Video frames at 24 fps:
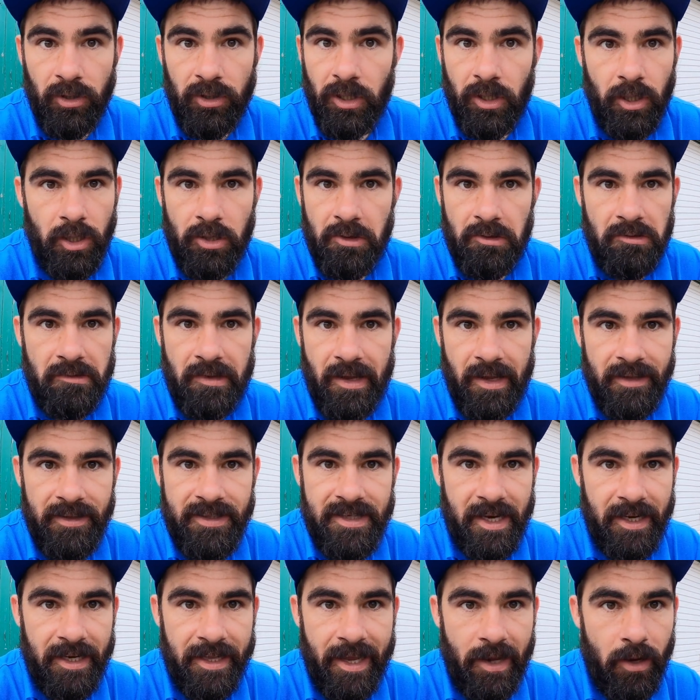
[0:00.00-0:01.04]
I don't know
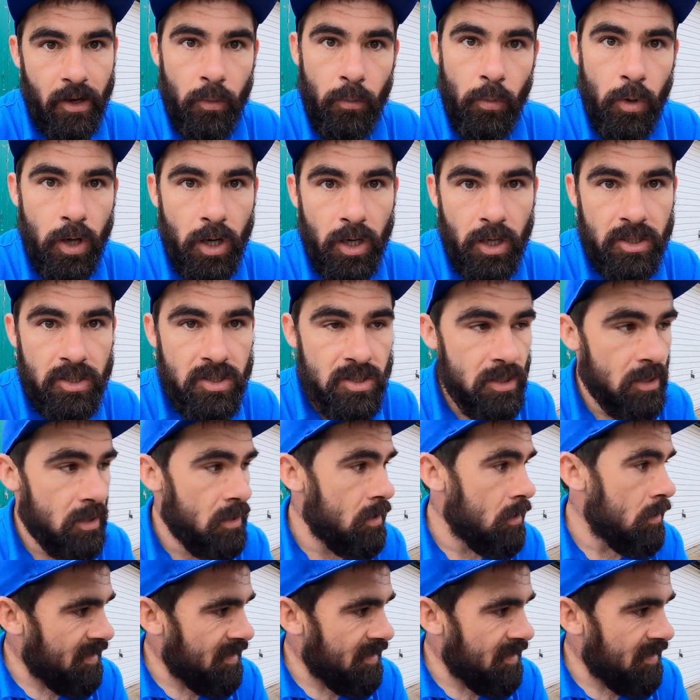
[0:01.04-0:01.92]
exactly how it works.